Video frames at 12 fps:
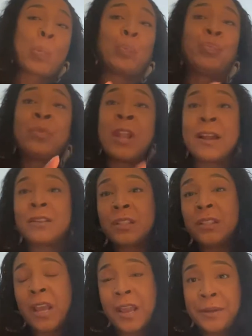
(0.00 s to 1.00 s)
Now,
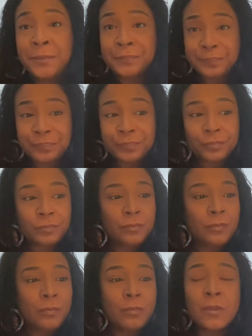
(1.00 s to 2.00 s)
today,
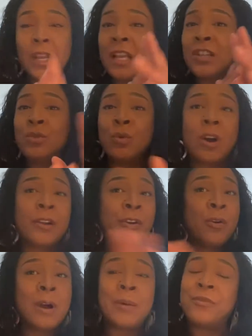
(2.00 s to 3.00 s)
as you all
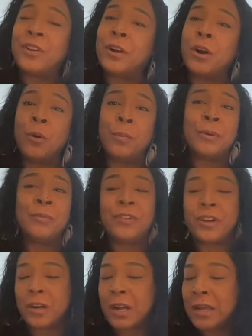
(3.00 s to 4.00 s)
know, I'm very open, I'm
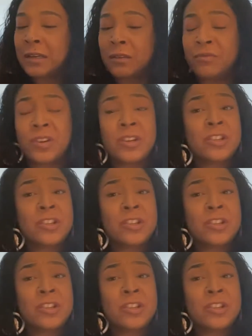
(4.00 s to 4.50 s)
very